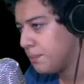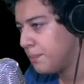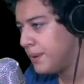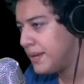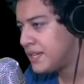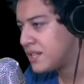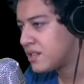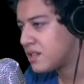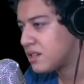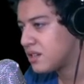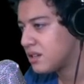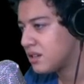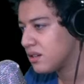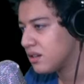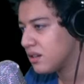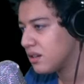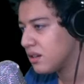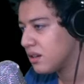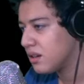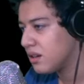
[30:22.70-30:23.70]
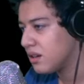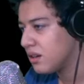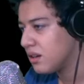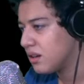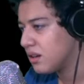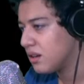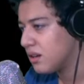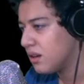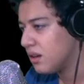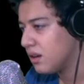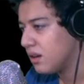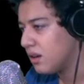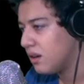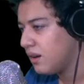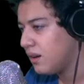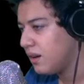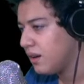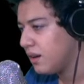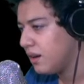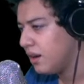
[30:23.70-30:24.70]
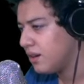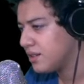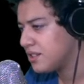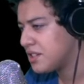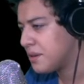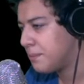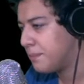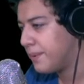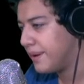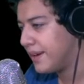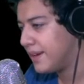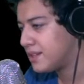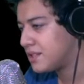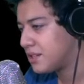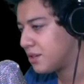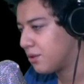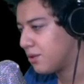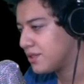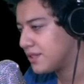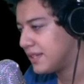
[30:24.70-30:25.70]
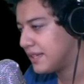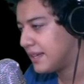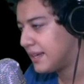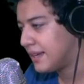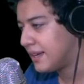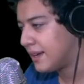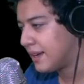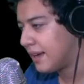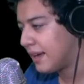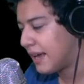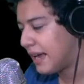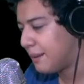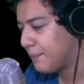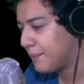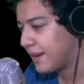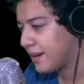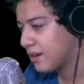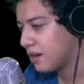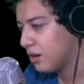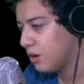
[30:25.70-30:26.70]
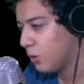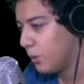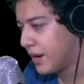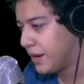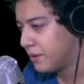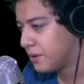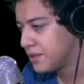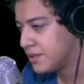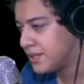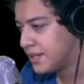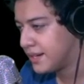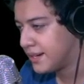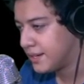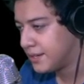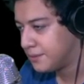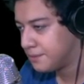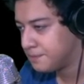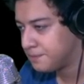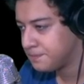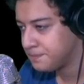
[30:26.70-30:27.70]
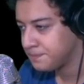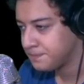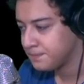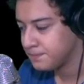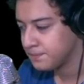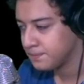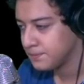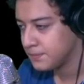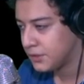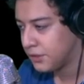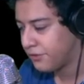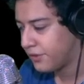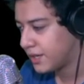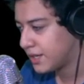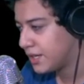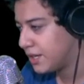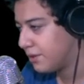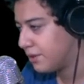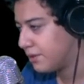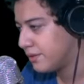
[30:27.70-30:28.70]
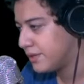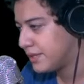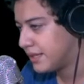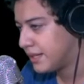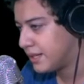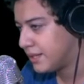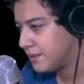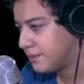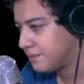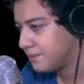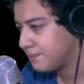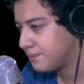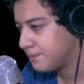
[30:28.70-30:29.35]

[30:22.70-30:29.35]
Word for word: bitch. You're such a bitch, Rosita. I'm gonna go away, Rosita. Fuck you, Rosita.